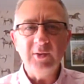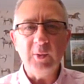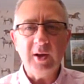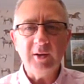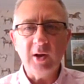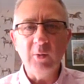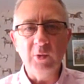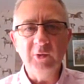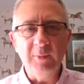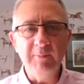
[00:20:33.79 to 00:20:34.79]
I don't
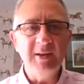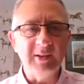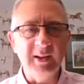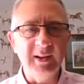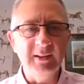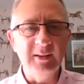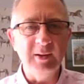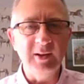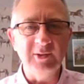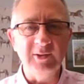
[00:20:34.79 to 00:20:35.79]
want to mislead the
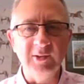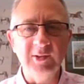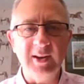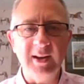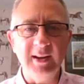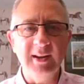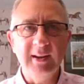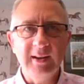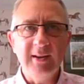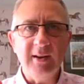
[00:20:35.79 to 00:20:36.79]
listeners and say,
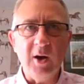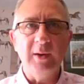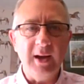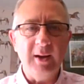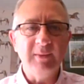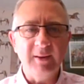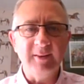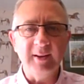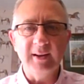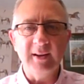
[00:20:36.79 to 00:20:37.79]
oh yeah, I'm
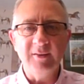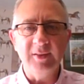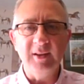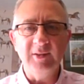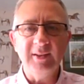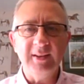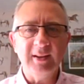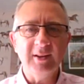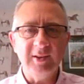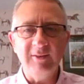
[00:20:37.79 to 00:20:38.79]
definitely going to go for this,
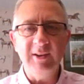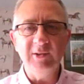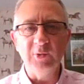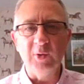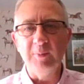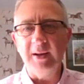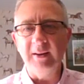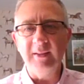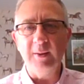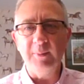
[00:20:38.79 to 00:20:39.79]
because if it is drawn
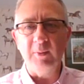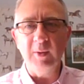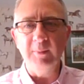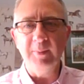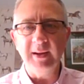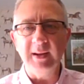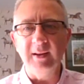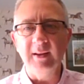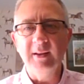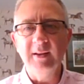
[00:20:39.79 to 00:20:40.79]
badly, then I probably won't pick it.